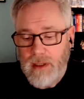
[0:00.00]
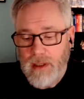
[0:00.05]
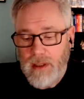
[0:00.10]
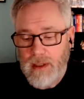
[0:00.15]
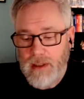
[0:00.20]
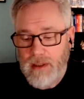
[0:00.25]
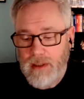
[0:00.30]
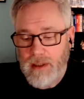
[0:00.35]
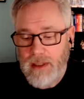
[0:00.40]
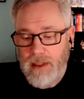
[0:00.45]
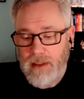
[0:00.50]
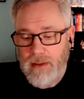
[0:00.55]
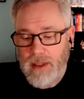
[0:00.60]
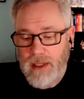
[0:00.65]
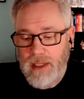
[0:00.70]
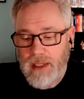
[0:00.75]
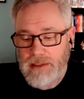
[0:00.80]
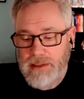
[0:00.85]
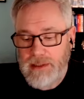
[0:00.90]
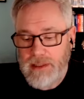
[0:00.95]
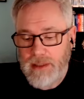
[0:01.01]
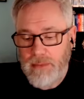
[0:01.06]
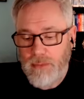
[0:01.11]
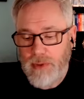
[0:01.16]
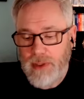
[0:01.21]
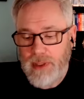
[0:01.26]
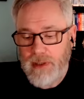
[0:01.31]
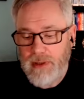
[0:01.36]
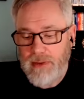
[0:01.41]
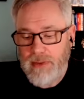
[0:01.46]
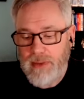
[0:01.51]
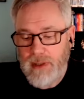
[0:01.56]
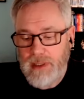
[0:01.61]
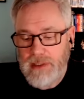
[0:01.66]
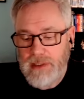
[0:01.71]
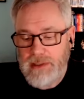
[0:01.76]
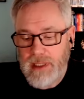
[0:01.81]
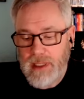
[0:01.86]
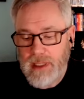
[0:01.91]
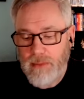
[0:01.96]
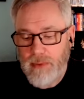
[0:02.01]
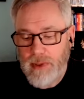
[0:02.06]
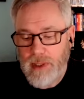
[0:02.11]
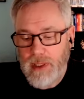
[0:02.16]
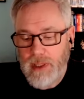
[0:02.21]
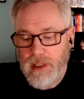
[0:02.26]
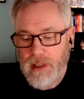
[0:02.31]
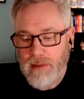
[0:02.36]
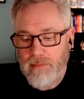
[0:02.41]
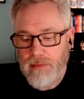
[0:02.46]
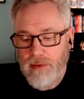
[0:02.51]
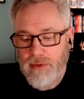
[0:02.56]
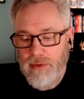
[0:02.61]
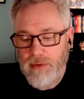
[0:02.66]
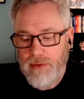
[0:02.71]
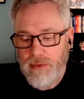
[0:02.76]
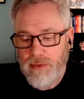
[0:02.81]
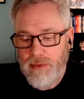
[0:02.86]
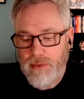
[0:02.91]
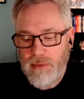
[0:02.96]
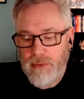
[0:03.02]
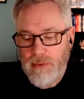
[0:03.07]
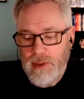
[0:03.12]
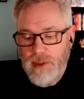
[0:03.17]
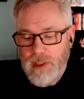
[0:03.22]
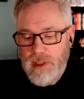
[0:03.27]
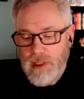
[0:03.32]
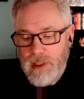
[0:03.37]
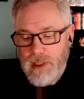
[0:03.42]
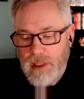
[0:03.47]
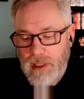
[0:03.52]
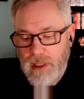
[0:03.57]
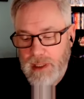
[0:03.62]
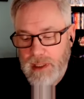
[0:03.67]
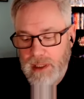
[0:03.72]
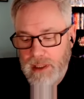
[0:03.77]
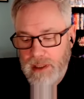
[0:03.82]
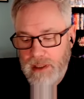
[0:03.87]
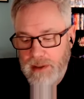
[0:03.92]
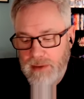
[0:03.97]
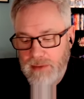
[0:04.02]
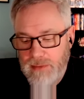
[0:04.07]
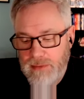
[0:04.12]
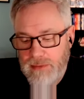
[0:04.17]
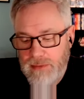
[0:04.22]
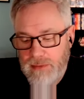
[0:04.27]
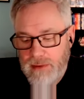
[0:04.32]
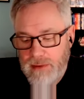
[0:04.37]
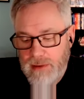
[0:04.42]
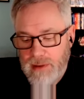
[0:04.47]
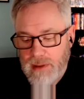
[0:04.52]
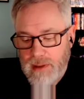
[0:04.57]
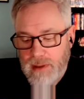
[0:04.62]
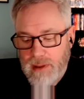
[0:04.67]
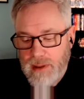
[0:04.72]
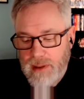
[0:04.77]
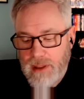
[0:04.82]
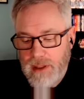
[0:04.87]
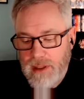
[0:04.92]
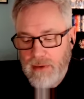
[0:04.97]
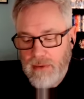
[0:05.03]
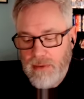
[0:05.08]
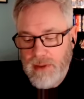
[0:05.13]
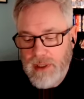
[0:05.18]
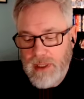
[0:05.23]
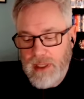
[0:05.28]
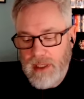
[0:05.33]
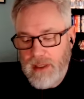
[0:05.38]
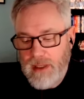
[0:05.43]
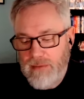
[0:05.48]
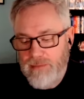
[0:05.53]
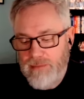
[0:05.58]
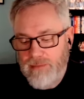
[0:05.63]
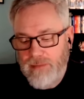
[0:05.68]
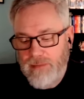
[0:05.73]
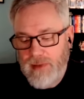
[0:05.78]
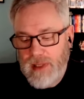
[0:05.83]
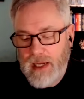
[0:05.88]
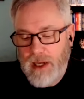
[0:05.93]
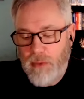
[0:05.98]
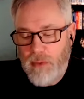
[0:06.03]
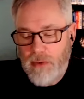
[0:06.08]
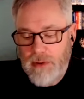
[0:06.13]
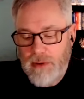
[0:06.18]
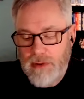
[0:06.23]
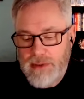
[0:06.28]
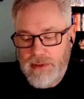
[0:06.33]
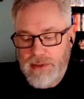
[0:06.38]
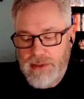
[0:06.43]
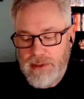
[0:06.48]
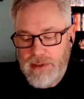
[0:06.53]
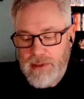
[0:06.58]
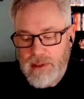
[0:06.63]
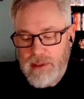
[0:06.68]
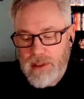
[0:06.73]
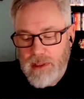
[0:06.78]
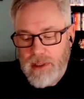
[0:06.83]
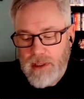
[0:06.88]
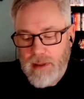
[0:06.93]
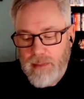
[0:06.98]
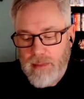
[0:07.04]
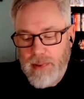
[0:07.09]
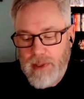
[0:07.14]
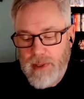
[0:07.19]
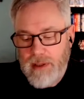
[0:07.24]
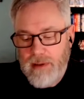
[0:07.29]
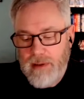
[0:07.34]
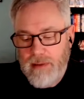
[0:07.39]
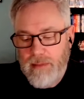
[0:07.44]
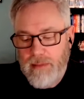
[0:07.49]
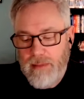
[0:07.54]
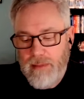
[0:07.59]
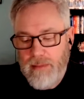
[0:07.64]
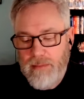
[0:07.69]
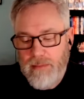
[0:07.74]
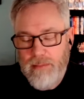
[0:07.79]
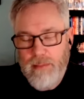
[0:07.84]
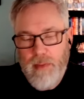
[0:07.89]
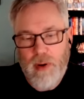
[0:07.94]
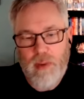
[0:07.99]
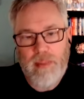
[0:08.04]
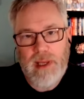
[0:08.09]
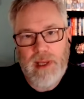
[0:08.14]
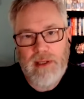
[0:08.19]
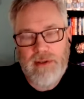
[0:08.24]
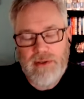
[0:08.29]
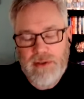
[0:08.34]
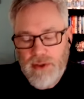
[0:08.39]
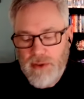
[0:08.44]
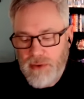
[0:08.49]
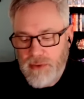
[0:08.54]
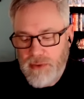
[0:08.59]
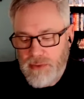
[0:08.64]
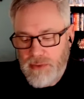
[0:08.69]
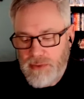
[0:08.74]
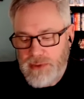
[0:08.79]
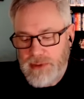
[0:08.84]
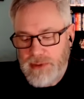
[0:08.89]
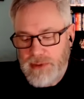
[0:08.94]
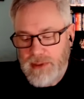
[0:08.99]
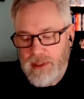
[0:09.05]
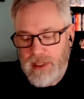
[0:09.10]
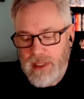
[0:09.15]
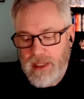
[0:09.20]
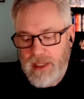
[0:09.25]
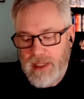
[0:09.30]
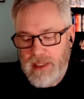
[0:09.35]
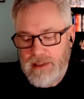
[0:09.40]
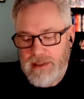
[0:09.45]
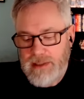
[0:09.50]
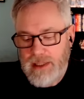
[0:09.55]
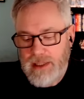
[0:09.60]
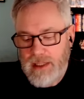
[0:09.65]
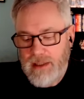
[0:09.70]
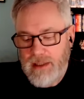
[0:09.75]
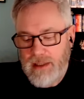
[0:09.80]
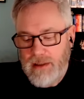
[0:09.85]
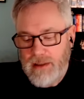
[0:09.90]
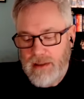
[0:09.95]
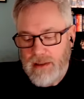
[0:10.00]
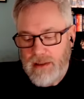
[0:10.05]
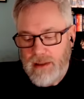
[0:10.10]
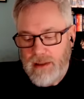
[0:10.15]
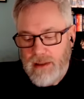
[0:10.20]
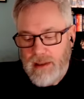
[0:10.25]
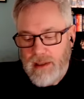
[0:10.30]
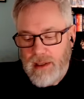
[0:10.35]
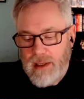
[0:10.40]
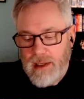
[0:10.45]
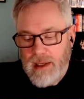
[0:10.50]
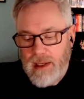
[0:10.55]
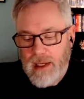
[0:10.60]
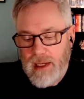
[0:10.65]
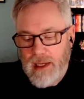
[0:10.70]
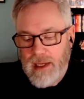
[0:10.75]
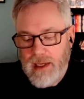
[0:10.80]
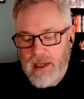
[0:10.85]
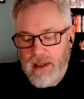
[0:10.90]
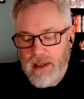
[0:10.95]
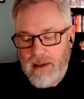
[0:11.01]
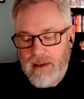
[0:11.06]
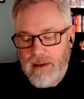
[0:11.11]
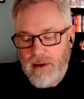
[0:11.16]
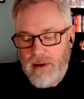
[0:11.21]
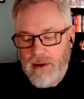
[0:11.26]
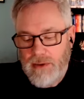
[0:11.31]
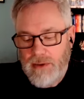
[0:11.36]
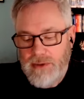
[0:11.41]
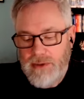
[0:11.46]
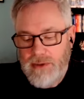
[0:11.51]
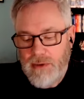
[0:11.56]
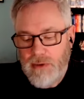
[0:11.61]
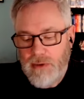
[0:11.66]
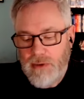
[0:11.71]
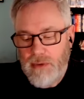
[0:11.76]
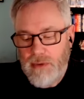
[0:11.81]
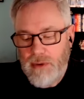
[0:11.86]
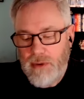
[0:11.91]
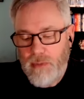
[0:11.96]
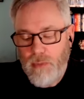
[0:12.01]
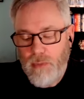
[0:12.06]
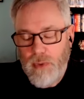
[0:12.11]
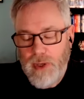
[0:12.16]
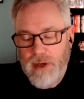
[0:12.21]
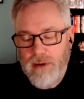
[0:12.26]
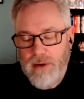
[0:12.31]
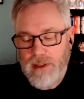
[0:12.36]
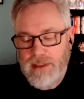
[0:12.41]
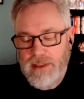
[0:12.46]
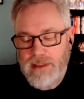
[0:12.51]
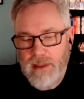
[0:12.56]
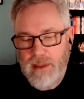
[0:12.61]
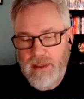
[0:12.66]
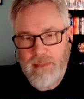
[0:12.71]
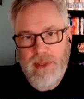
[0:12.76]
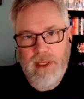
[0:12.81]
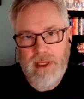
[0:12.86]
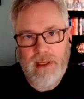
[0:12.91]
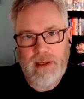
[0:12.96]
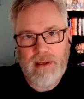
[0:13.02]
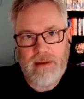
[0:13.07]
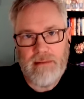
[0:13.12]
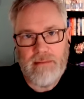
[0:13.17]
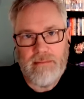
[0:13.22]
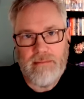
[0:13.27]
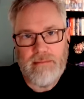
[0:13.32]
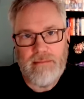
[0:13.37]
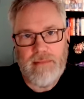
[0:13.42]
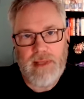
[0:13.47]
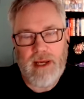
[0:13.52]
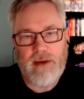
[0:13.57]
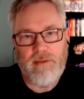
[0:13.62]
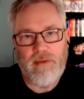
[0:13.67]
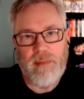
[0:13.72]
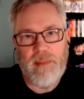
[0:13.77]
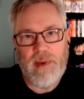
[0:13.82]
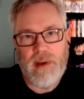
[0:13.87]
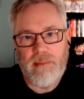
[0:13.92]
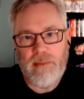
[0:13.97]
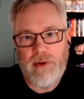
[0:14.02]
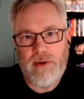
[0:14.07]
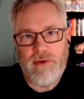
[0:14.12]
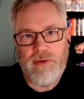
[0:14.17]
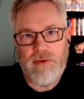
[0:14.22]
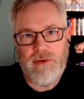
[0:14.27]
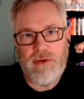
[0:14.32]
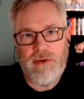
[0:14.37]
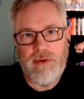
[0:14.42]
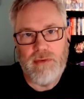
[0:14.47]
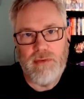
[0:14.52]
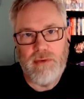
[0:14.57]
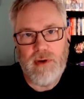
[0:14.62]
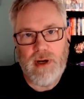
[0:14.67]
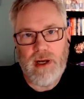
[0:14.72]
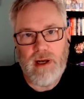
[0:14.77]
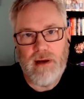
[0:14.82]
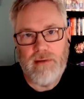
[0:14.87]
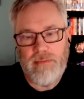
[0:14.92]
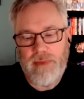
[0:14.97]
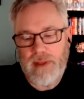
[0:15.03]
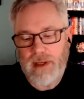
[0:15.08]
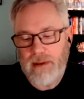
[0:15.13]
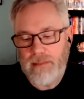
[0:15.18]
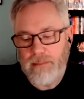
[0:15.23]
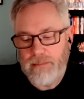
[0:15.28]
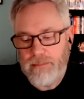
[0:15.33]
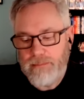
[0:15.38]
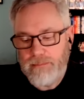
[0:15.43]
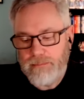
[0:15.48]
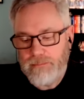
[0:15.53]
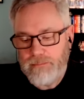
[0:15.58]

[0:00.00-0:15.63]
Uh, and lastly, one of the things that I want to cover too is not only flowers, but mementos, like I said, and also wearing something that remembers you of them.